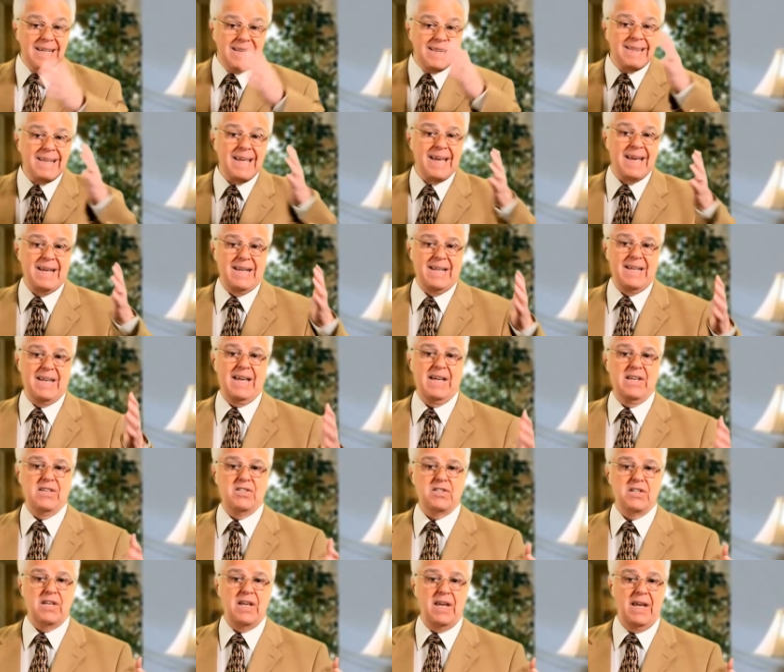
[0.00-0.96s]
in that
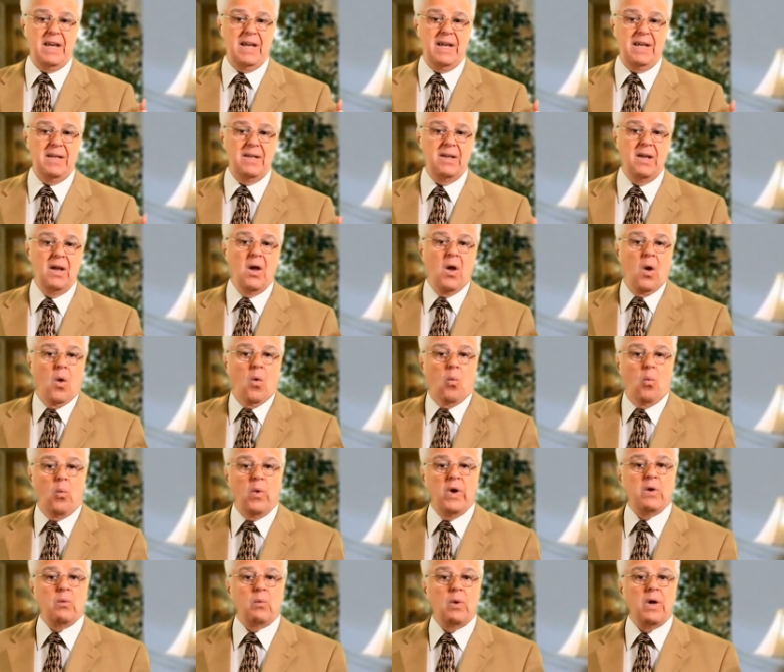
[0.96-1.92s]
cascade,
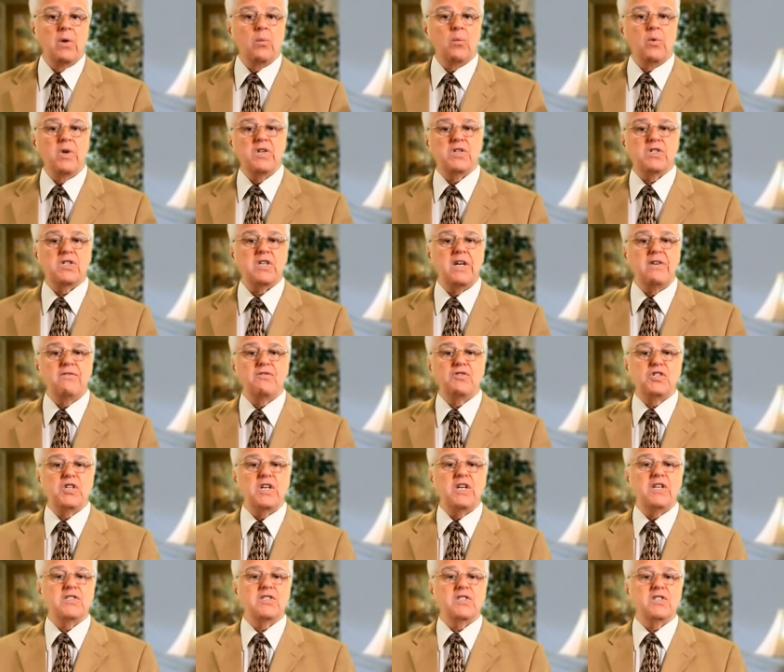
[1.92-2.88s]
when one
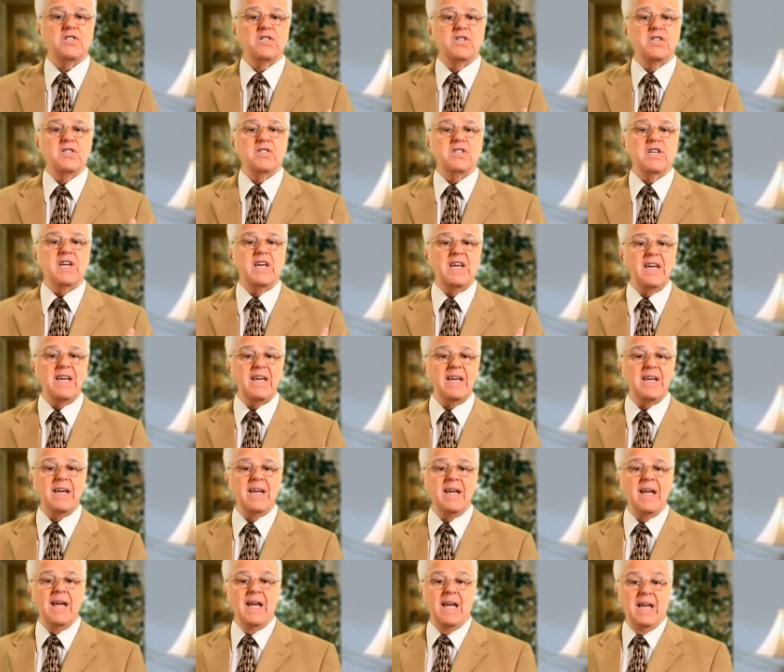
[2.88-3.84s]
receives Jesus as
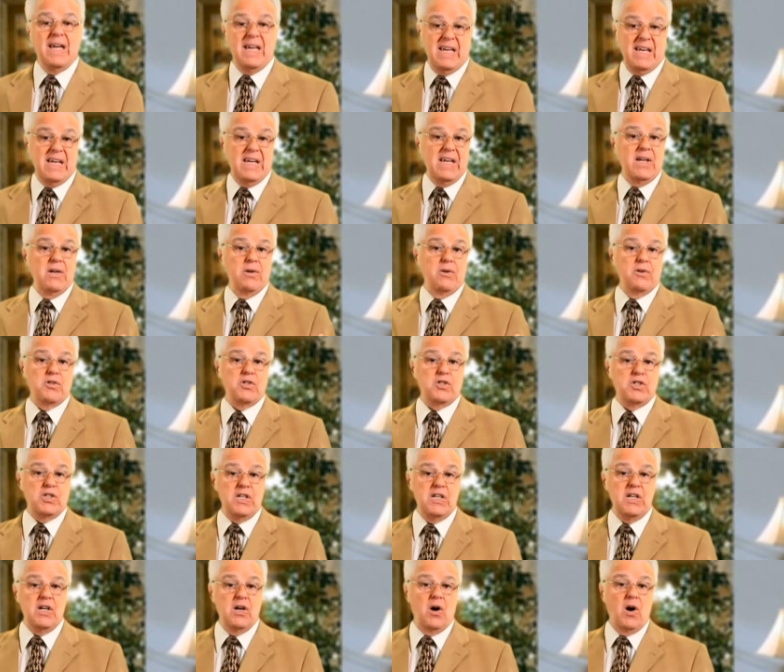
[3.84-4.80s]
King, he or
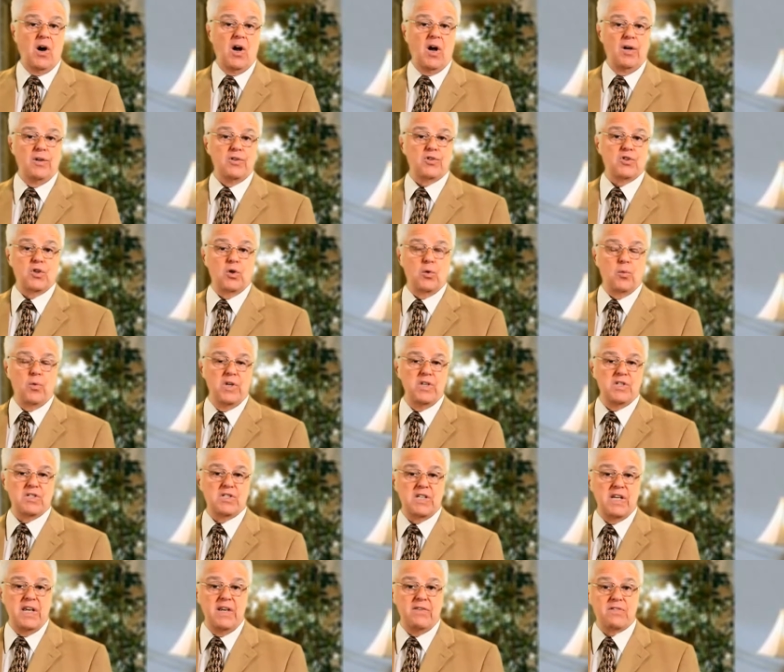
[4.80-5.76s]
she also
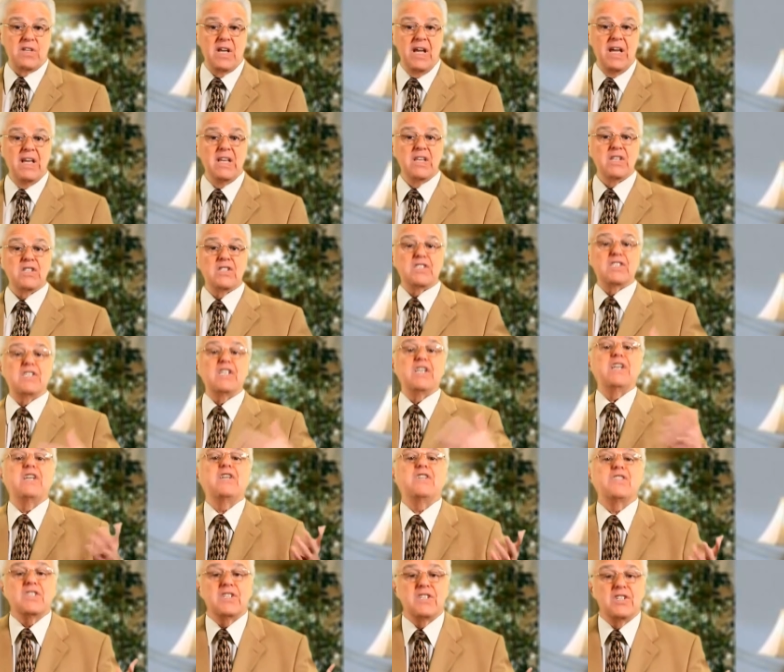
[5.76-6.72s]
receives
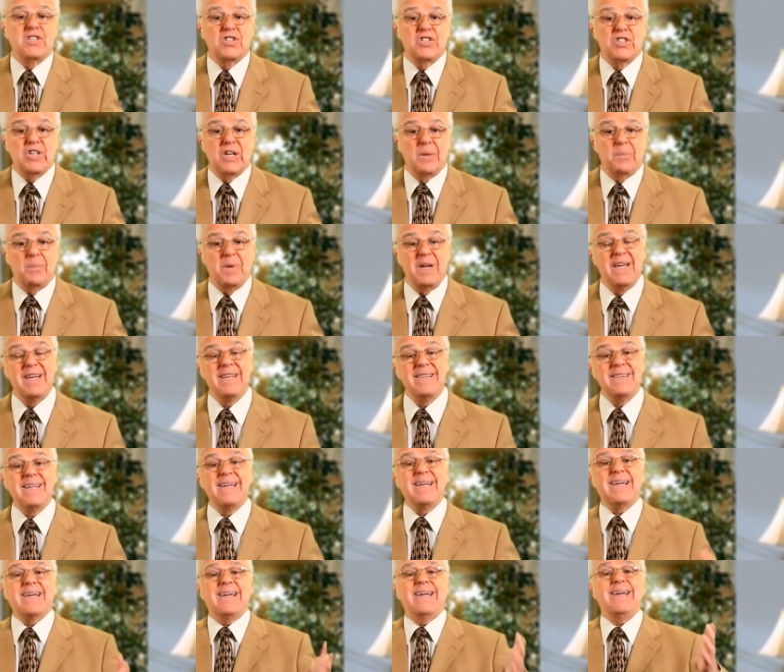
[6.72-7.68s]
citizenship
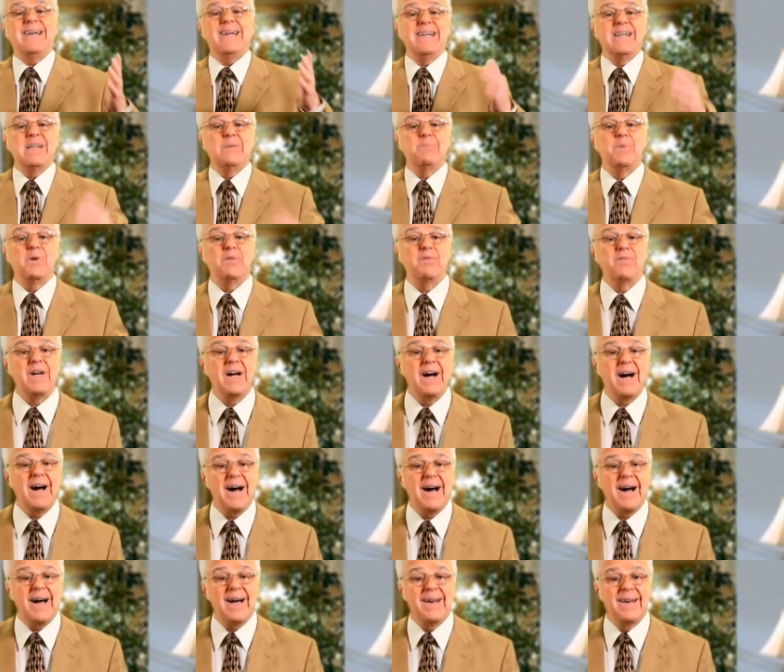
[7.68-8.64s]
in the kingdom of
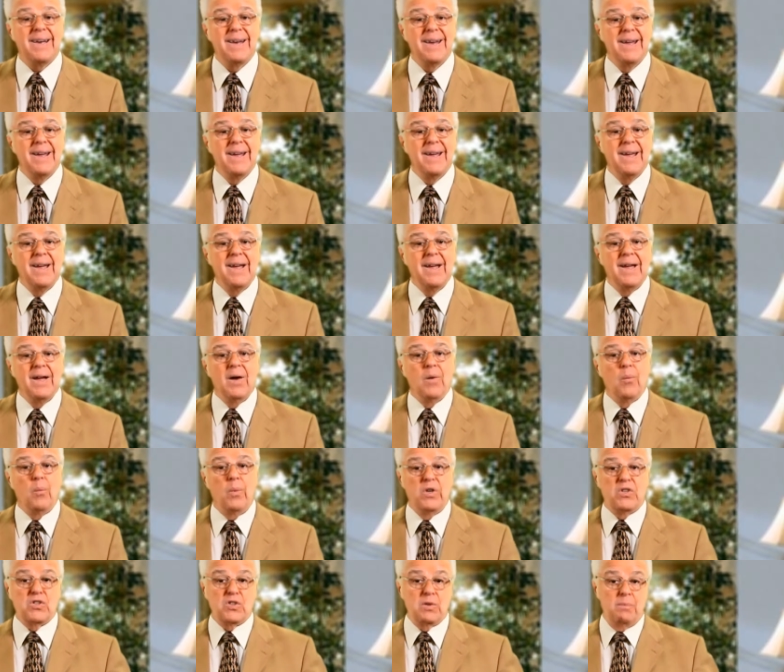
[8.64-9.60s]
God,
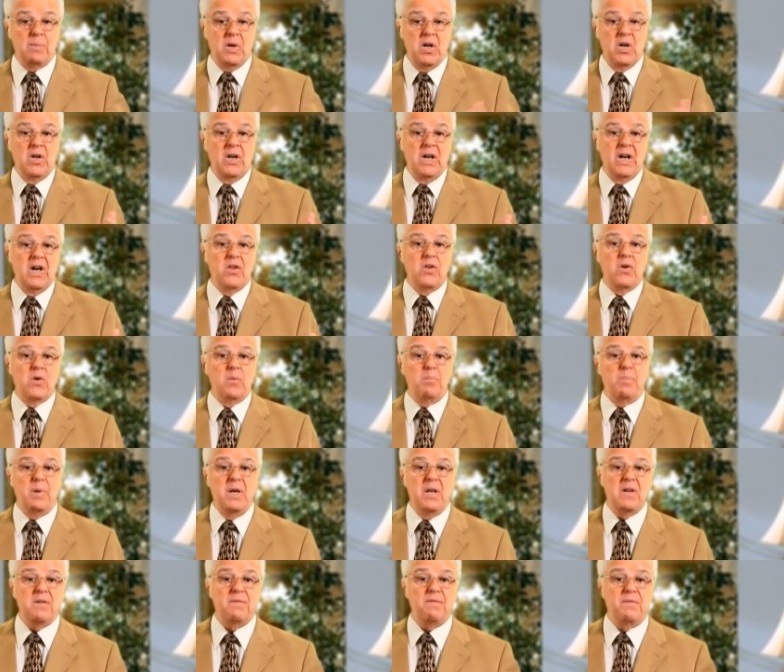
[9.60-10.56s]
which among other
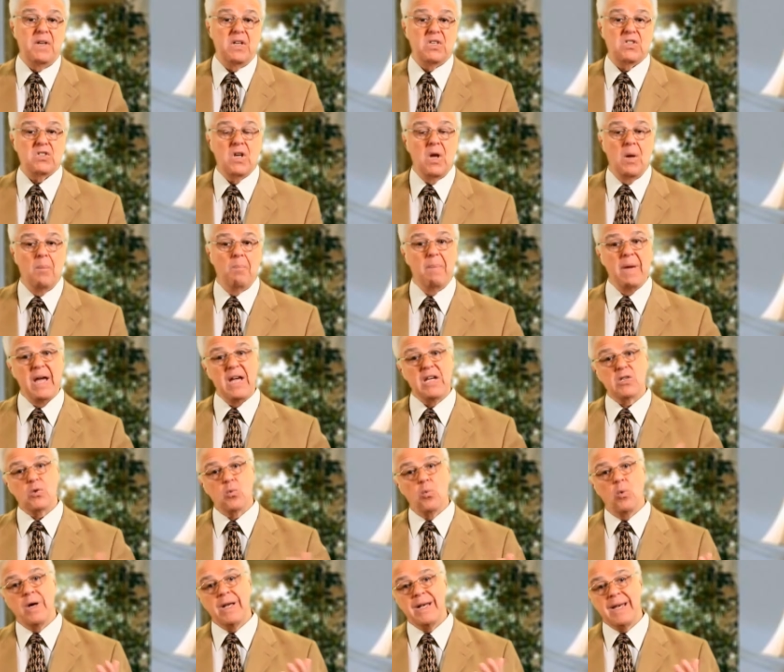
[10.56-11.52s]
benefits
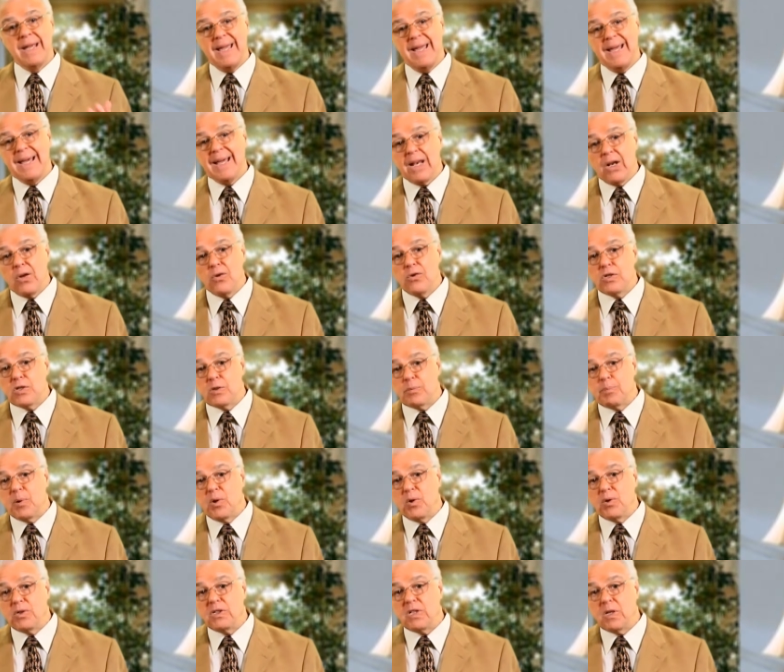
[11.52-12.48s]
makes one
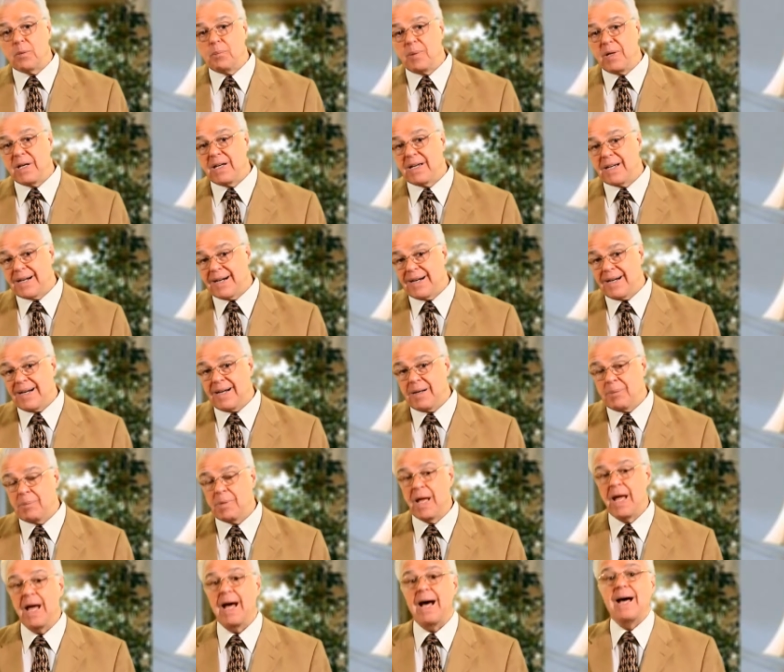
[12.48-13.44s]
eligible to
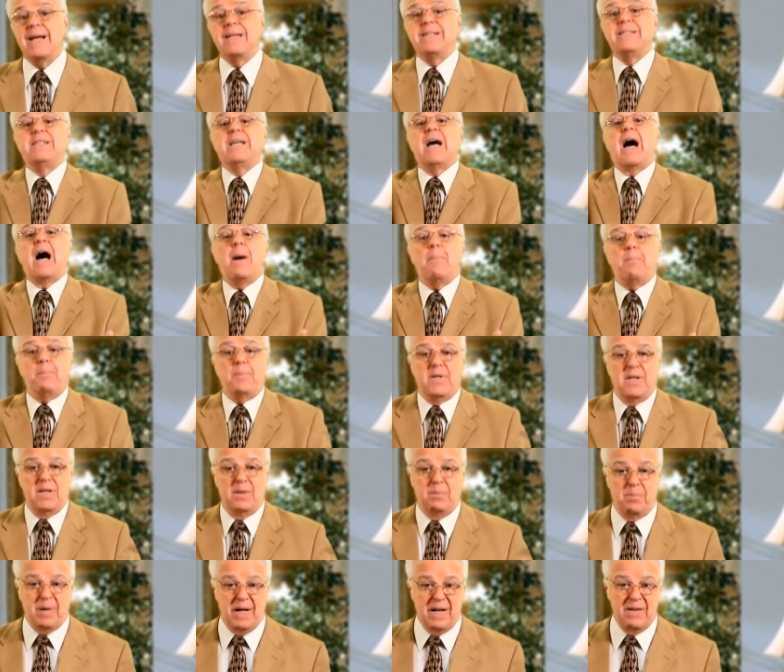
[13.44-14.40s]
become
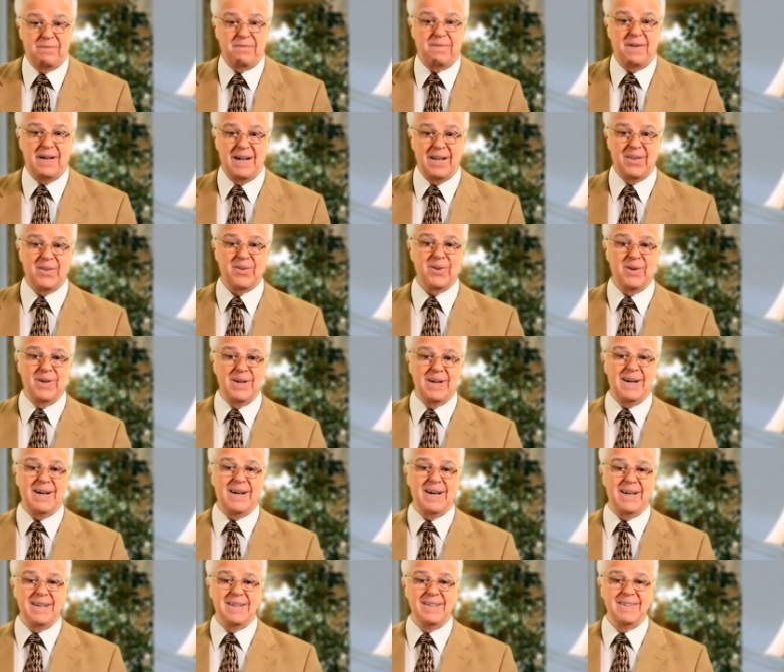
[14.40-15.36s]
adopted by Father
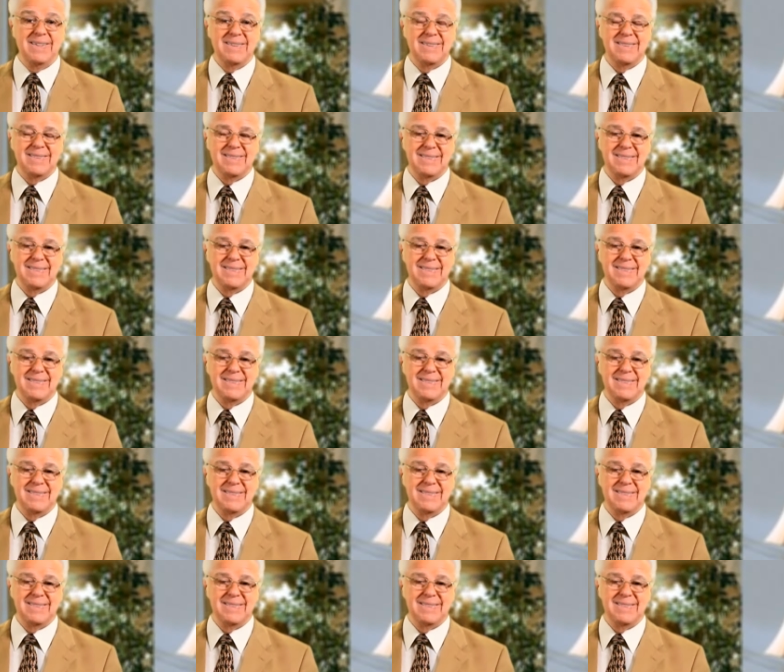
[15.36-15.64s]
God.